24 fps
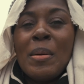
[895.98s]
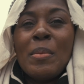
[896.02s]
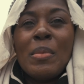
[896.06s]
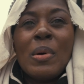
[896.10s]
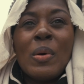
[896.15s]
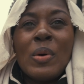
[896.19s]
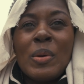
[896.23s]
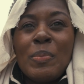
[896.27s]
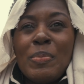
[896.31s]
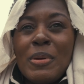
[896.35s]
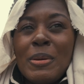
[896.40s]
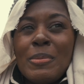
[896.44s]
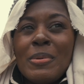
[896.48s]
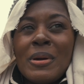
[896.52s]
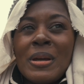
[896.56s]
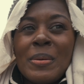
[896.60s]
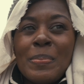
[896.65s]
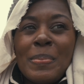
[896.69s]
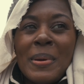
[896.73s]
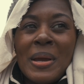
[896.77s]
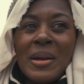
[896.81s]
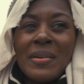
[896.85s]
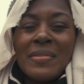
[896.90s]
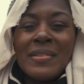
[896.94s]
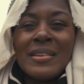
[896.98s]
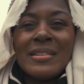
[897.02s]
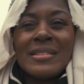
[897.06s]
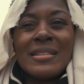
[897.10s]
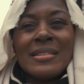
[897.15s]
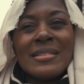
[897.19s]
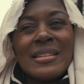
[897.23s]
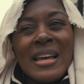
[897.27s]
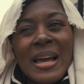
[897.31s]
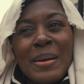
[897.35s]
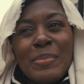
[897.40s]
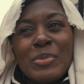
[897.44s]
But when people compare this
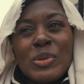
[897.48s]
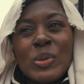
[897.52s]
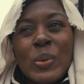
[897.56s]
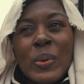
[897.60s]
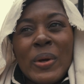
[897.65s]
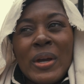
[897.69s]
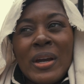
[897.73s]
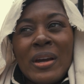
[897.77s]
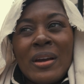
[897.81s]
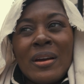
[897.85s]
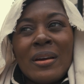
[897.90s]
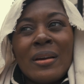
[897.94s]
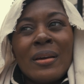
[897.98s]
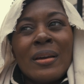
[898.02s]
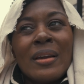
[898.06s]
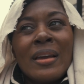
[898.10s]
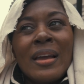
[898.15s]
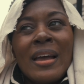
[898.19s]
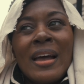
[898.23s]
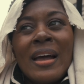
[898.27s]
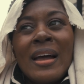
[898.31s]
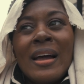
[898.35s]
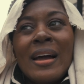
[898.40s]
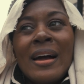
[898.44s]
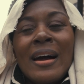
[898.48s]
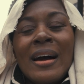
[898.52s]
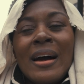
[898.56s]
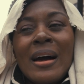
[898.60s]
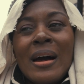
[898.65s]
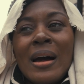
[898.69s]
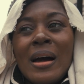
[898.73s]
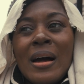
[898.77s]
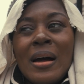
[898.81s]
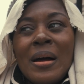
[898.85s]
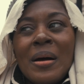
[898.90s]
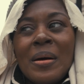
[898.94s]
to Times Square,
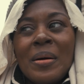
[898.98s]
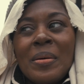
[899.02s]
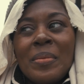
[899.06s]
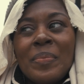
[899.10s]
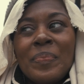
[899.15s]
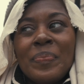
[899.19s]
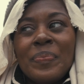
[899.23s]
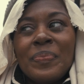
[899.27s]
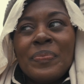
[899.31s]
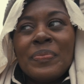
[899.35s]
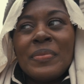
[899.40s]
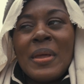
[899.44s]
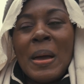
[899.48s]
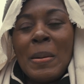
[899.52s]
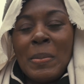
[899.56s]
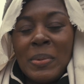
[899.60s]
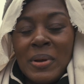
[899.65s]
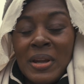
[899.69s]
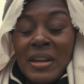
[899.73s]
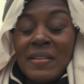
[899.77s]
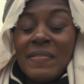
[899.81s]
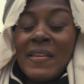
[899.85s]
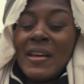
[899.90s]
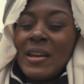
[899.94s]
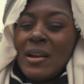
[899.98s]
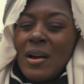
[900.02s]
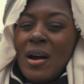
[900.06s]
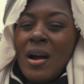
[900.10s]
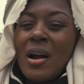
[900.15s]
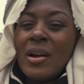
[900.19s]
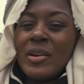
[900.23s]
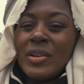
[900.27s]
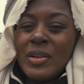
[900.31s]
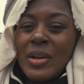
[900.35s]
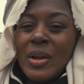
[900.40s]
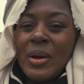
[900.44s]
I'm going to give that a
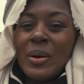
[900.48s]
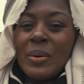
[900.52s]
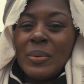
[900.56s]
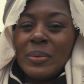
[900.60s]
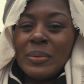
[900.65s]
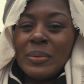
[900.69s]
hard no.